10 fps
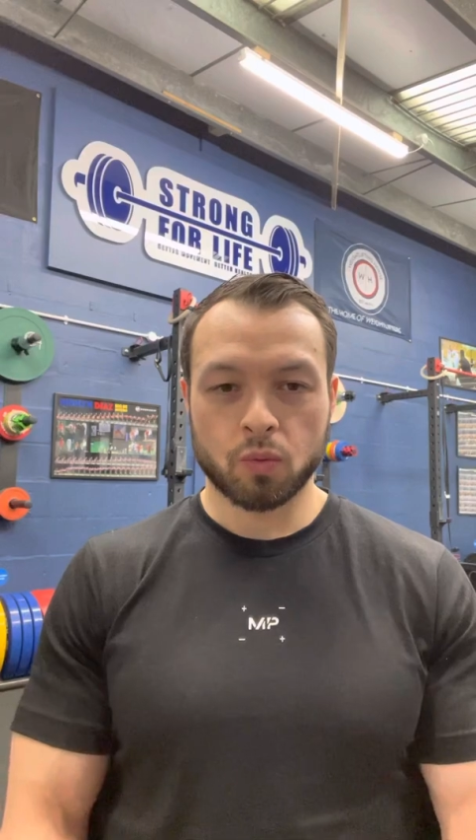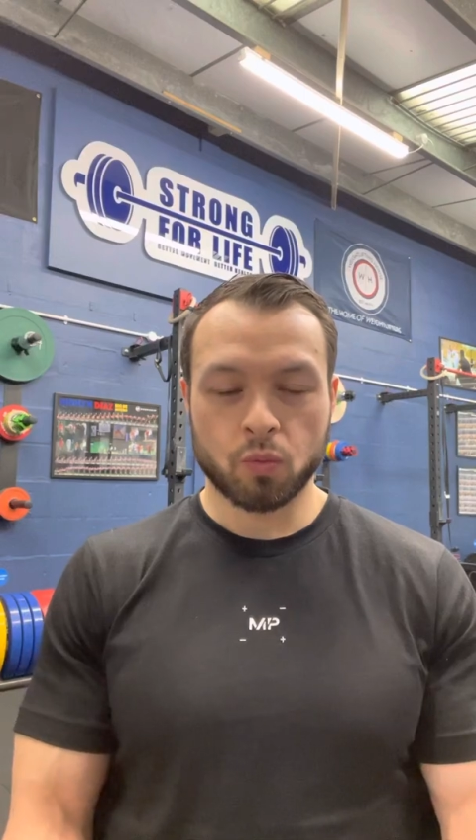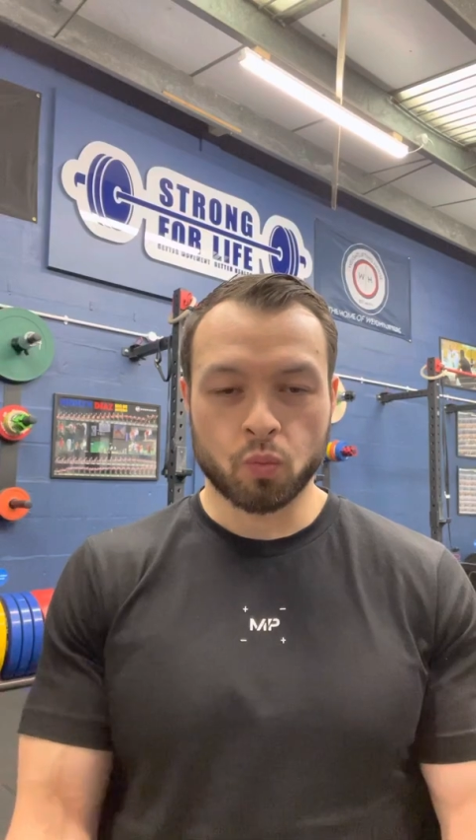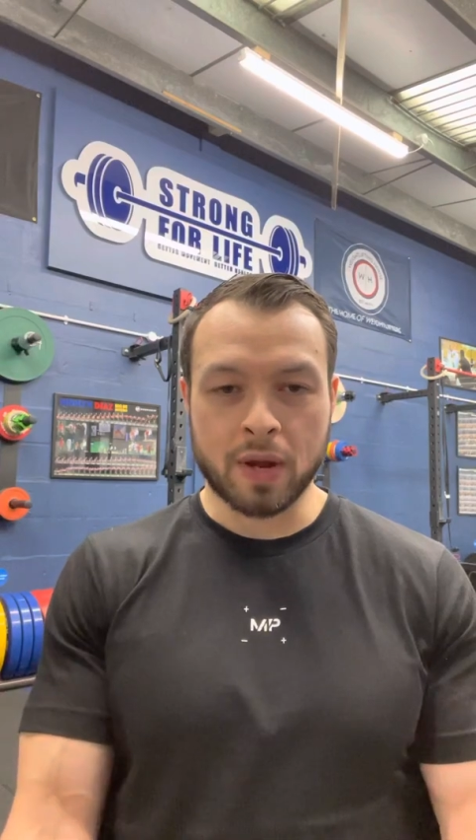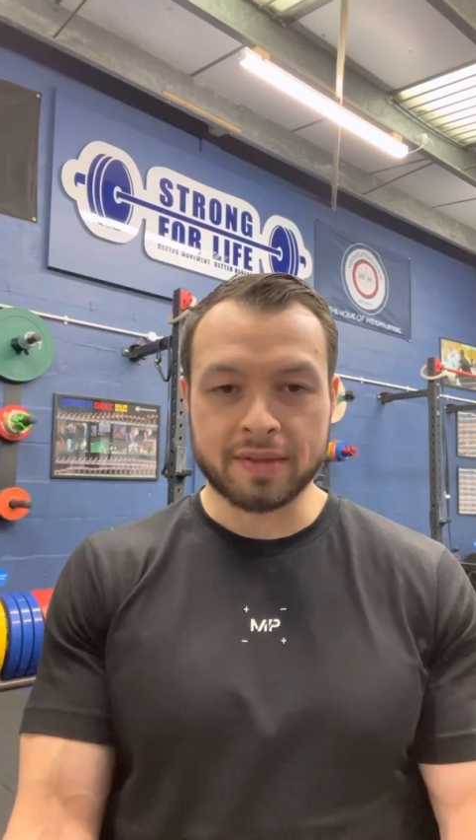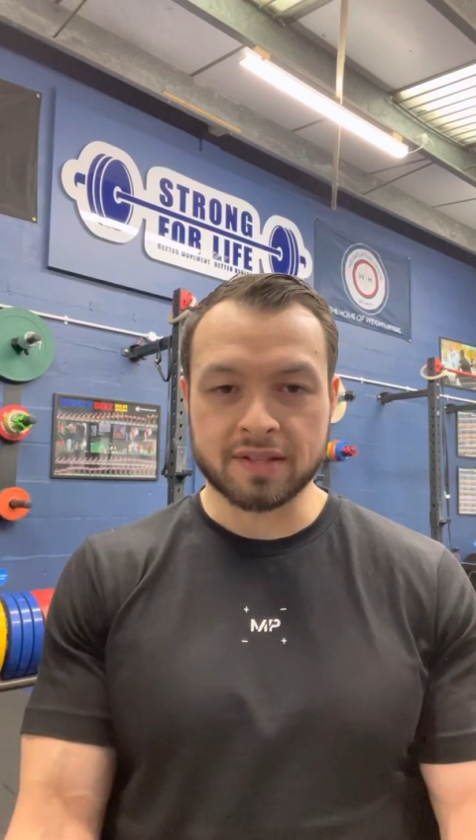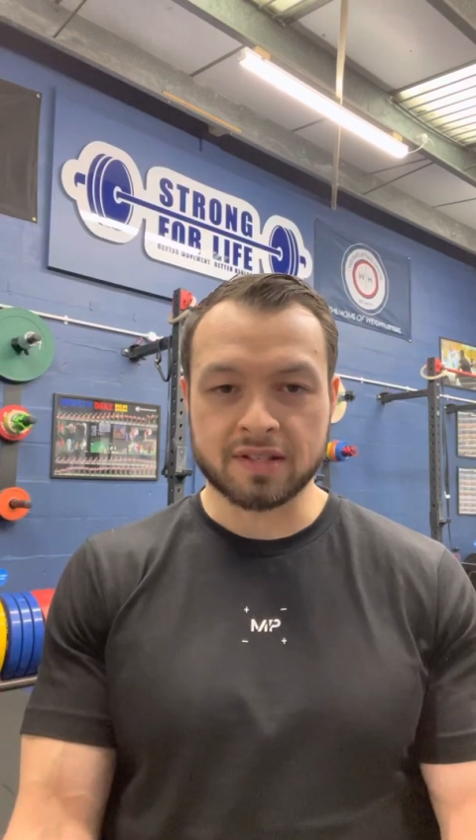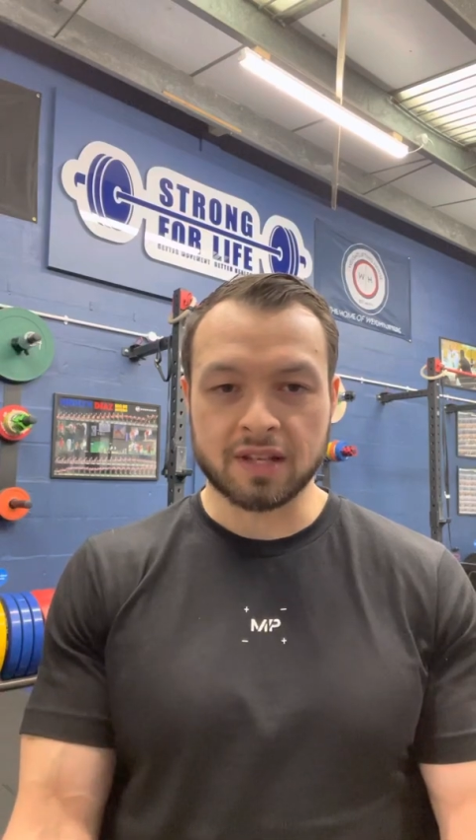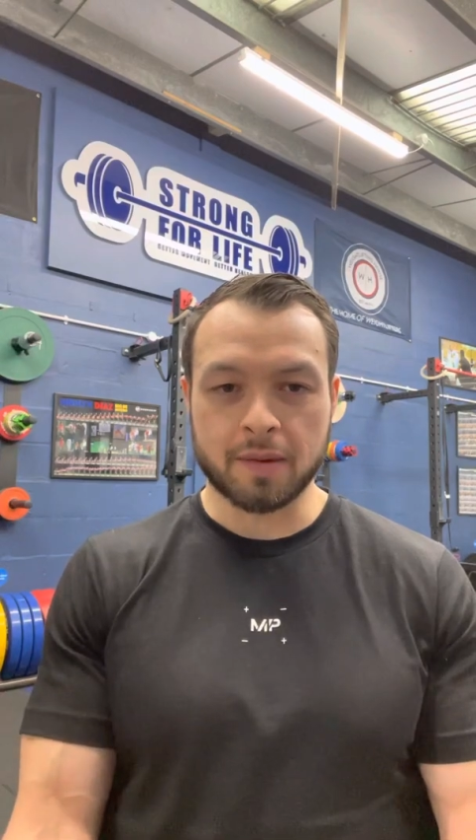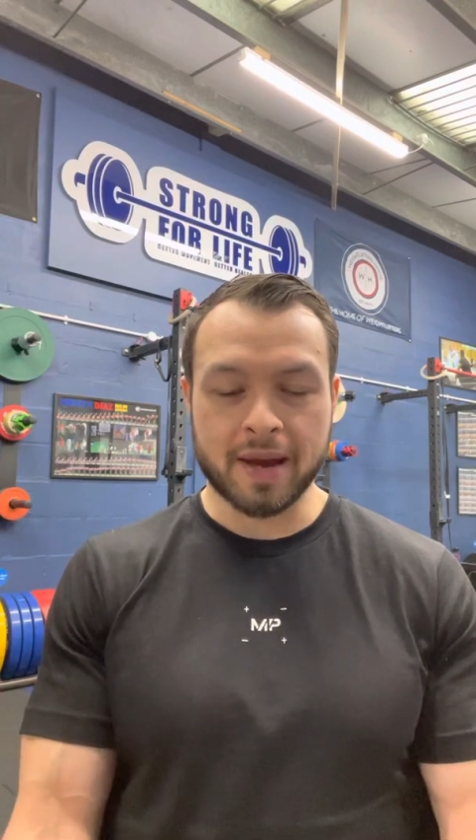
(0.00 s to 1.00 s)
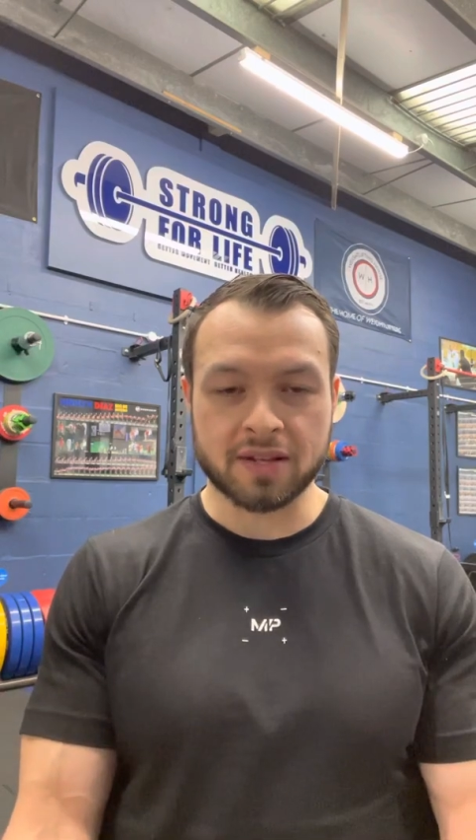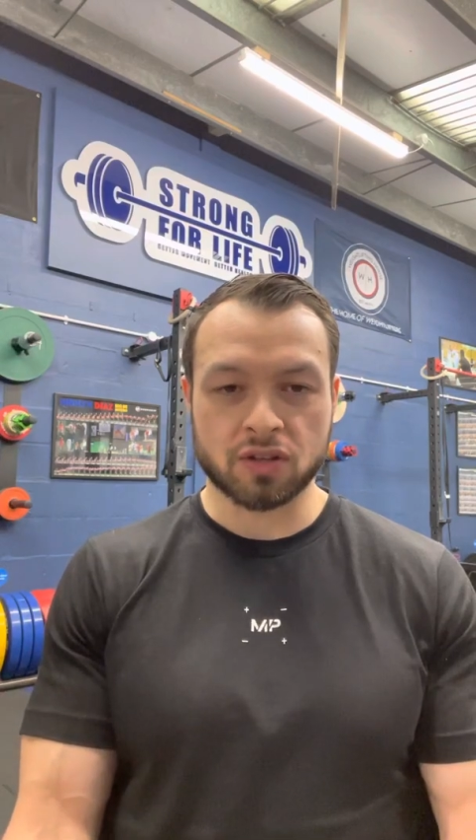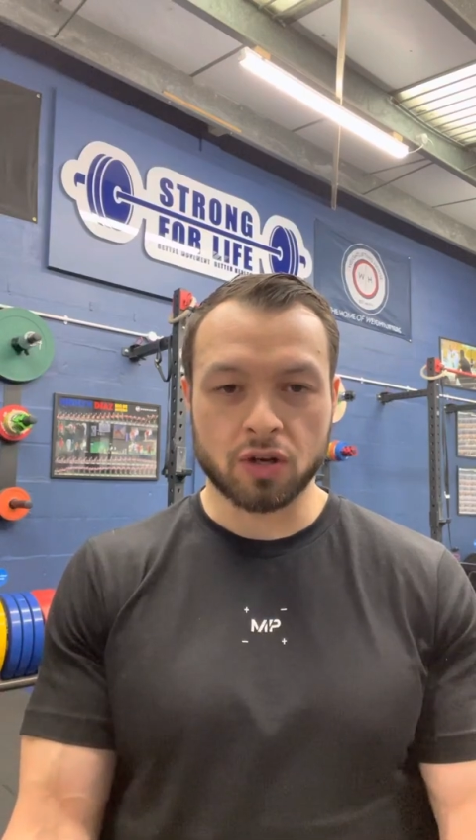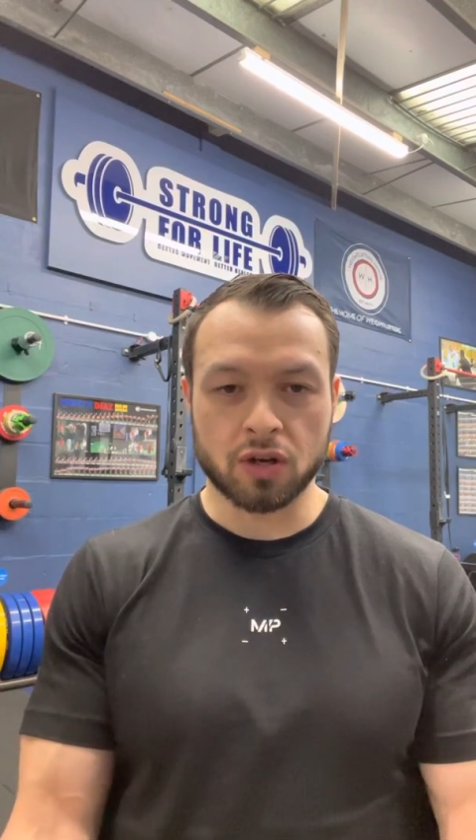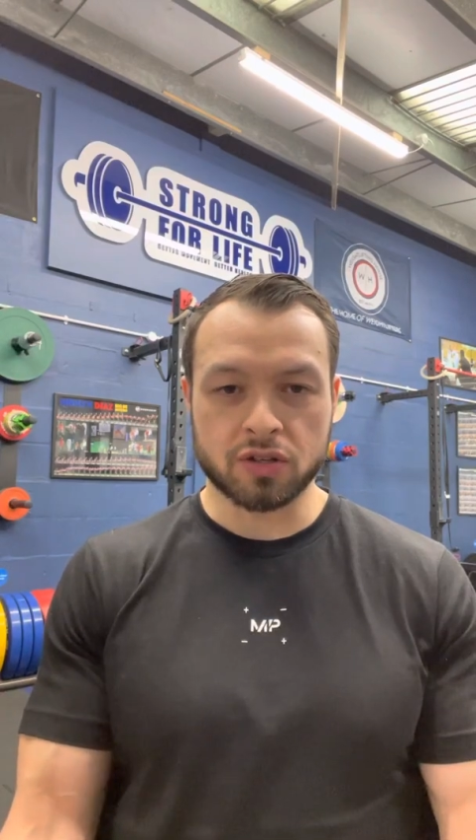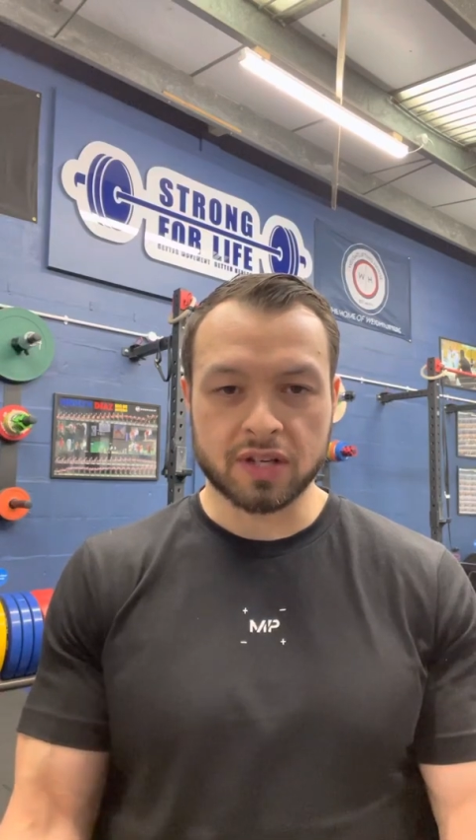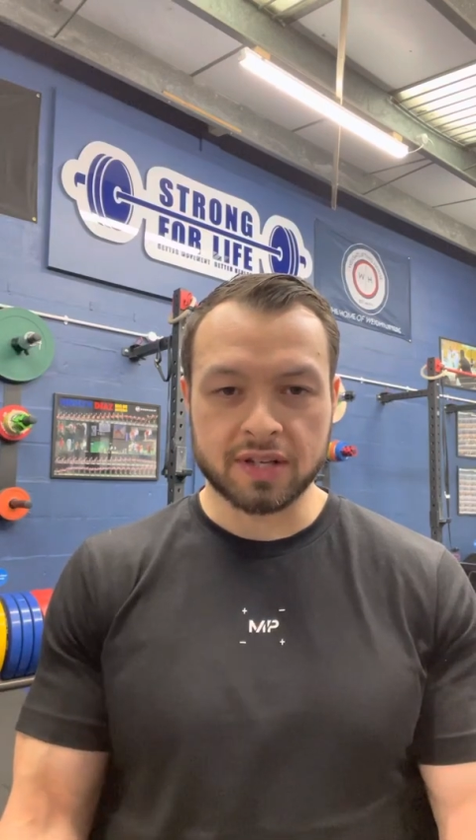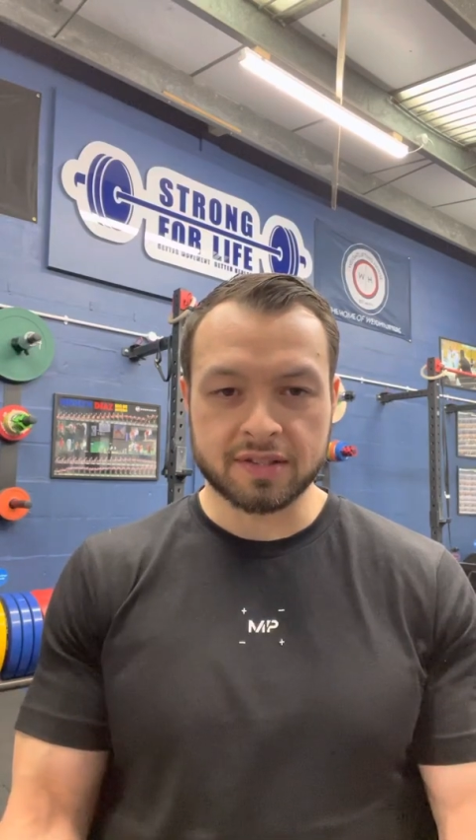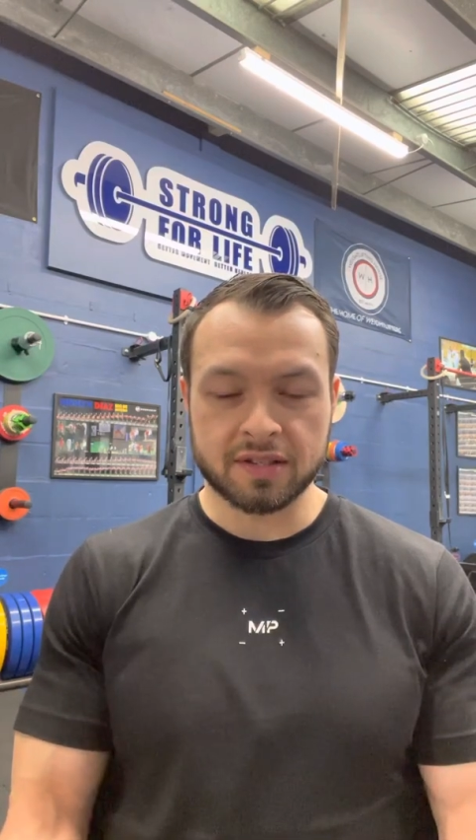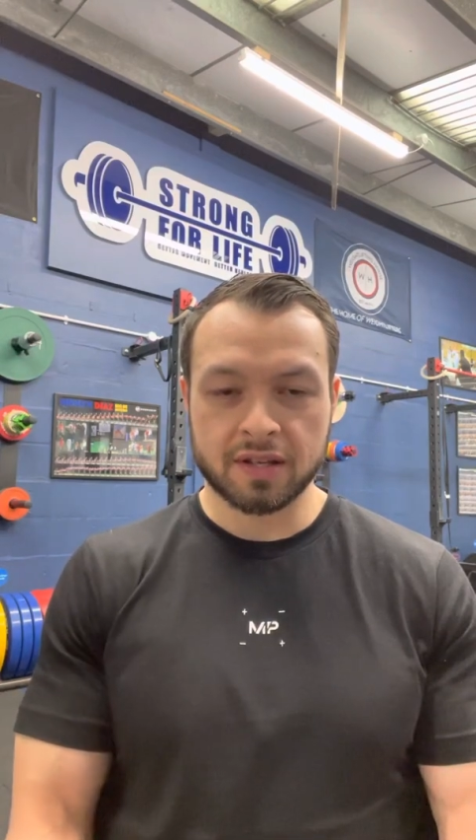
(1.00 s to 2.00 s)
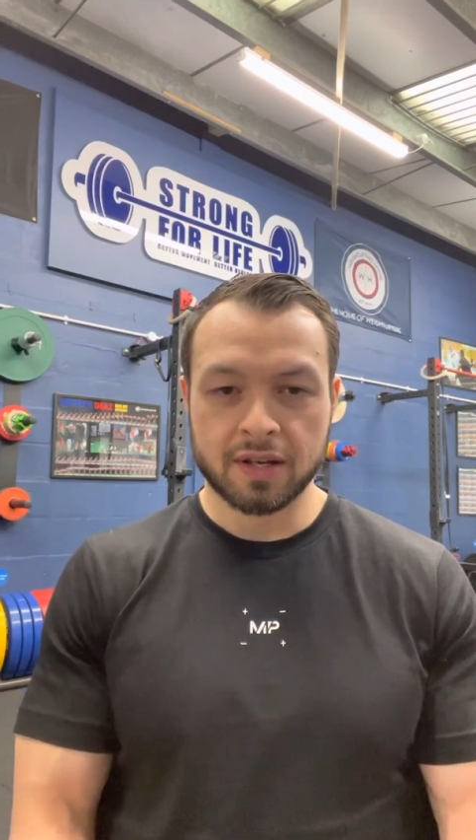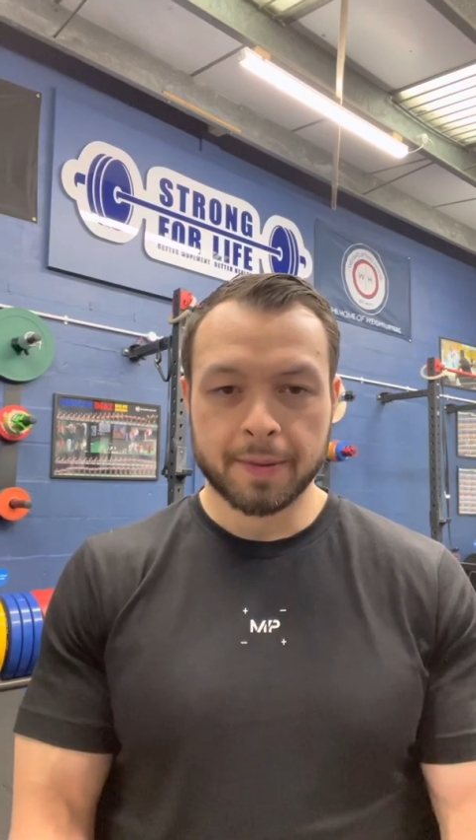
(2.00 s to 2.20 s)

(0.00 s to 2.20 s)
went to see the best coaches,